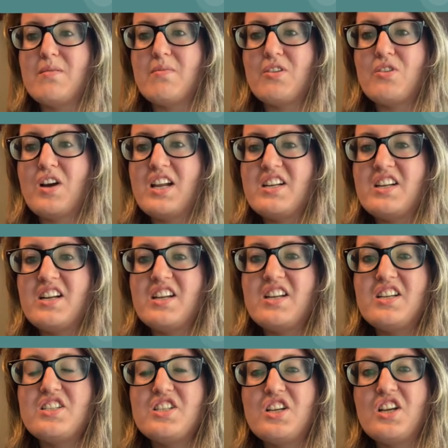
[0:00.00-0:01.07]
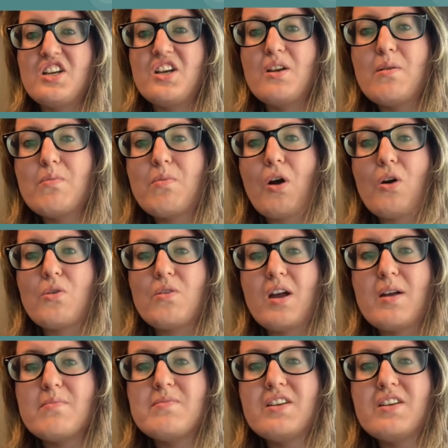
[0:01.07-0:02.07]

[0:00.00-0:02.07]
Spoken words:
accreditation program,